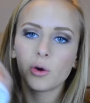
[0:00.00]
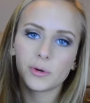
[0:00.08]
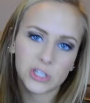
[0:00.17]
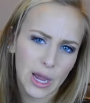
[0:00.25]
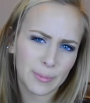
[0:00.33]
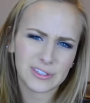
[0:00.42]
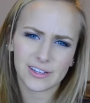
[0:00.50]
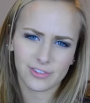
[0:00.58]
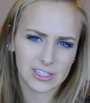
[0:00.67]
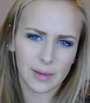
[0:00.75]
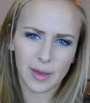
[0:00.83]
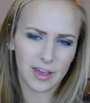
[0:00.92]
which happens
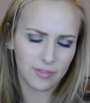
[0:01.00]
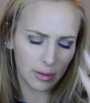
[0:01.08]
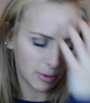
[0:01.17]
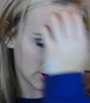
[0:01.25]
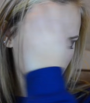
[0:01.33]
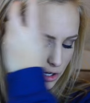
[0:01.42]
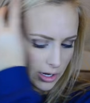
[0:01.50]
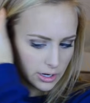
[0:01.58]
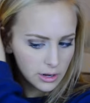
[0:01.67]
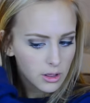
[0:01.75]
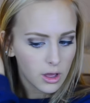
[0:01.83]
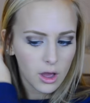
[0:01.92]
every time I have nail polish on.